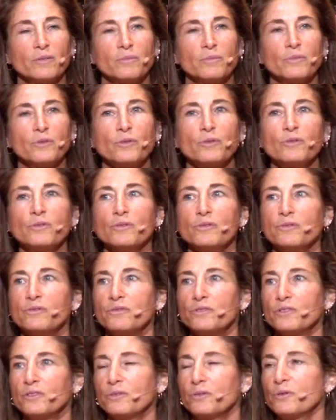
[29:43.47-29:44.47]

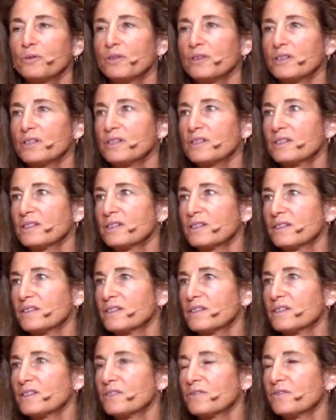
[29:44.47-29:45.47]
move towards
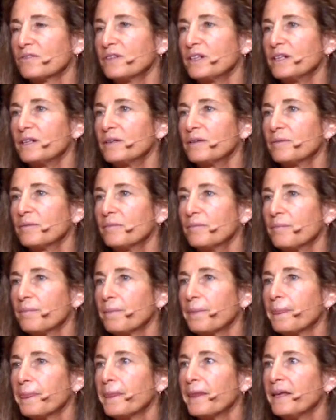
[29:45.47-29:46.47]
this freedom,
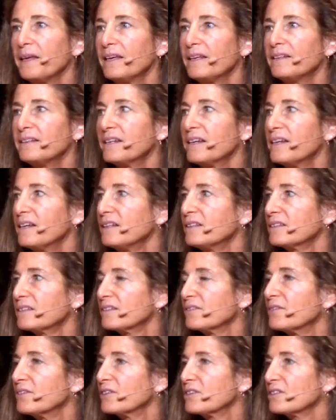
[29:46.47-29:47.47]
it
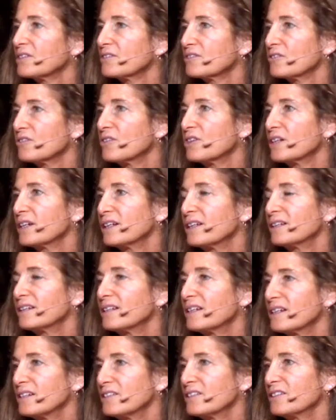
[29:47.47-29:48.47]
takes a very strong
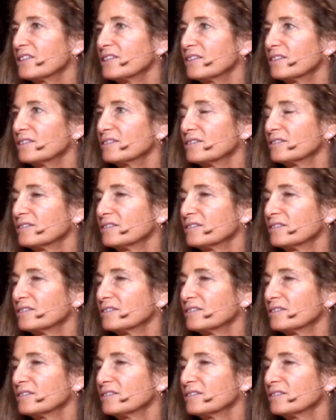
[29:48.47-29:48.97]
intention.